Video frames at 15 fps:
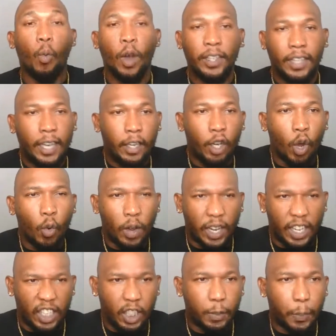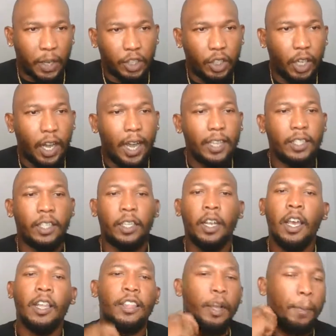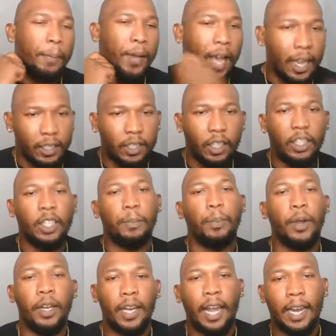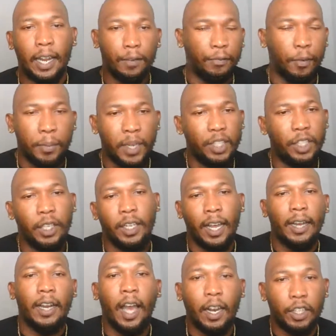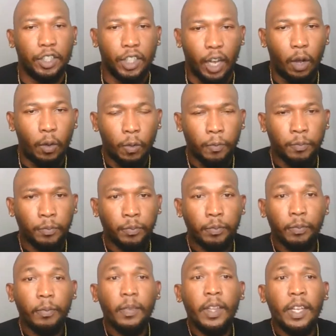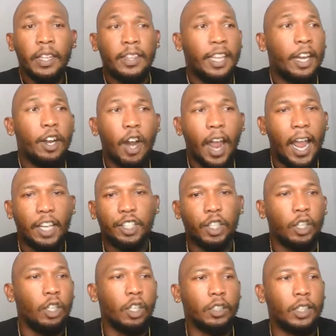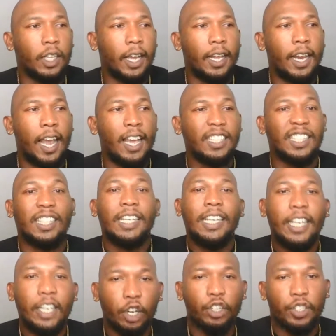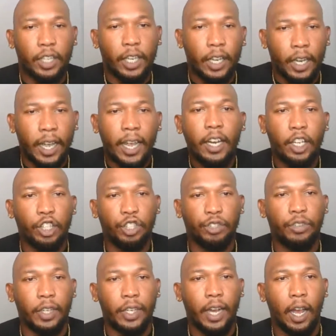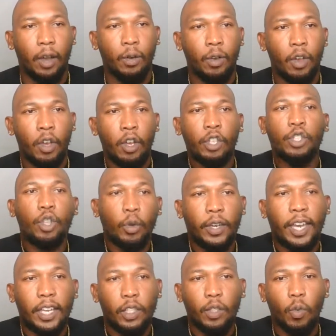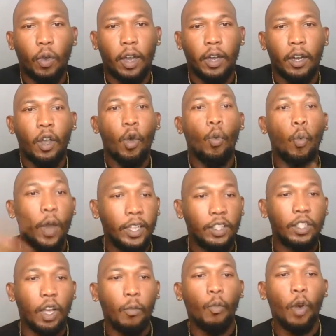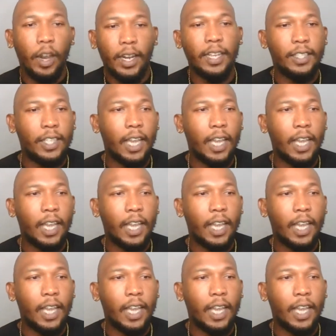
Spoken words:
but what they know and they specialize in, they're constantly putting that information, that knowledge out. They're actually looked at as leaders in the industry now. So guess what? When someone